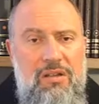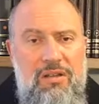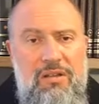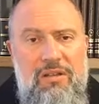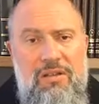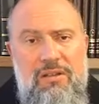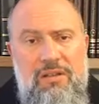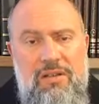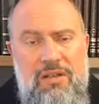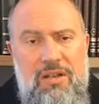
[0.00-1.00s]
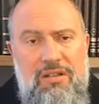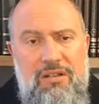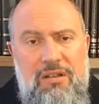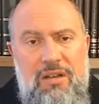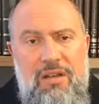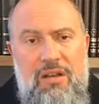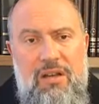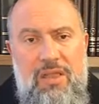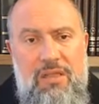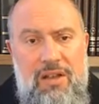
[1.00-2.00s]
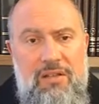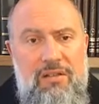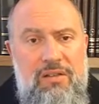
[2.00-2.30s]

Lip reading: the intention. A dalet,